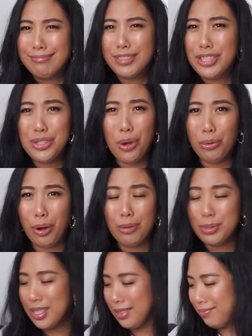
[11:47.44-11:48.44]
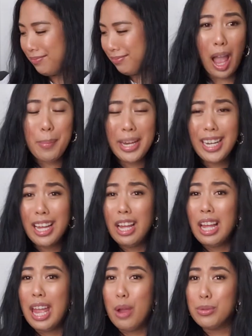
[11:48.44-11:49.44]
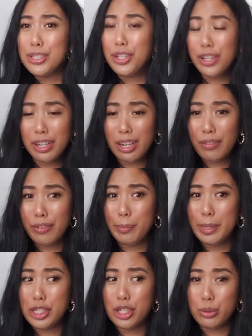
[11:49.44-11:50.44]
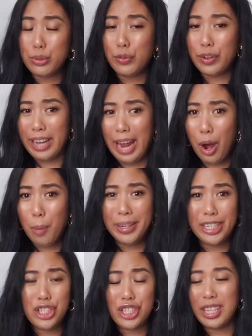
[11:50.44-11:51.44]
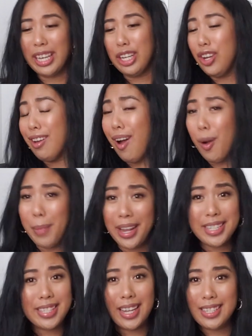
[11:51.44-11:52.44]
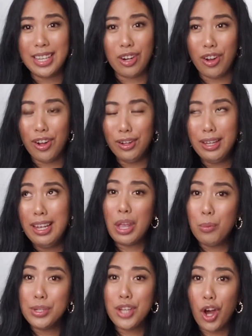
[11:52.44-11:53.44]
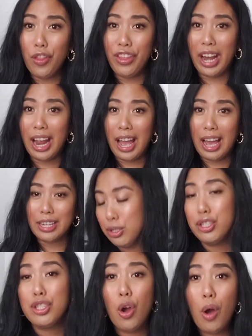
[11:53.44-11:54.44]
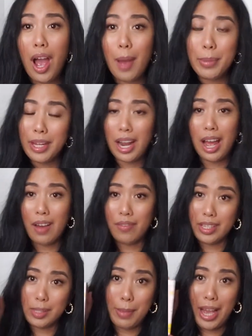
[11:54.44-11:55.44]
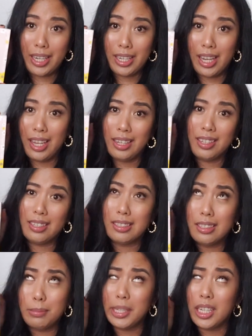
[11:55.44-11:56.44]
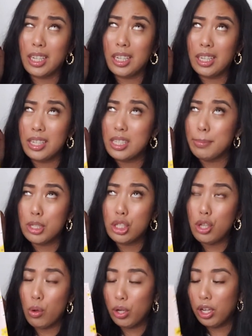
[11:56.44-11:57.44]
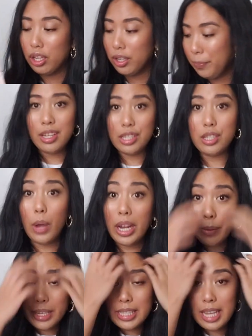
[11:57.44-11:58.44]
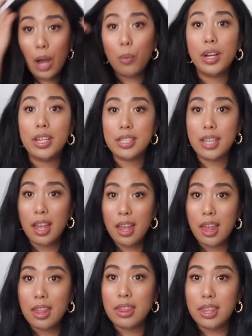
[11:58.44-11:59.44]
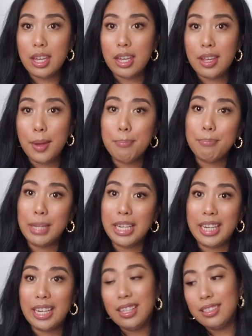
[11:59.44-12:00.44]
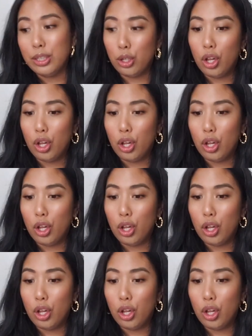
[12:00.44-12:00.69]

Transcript: So gross. I mean, it was good enough for me to use for now, but it's just like not my scent at all. It was all that I had. So happy to have this back again. Oh my god, it smells so good. So anyways, that was the mini little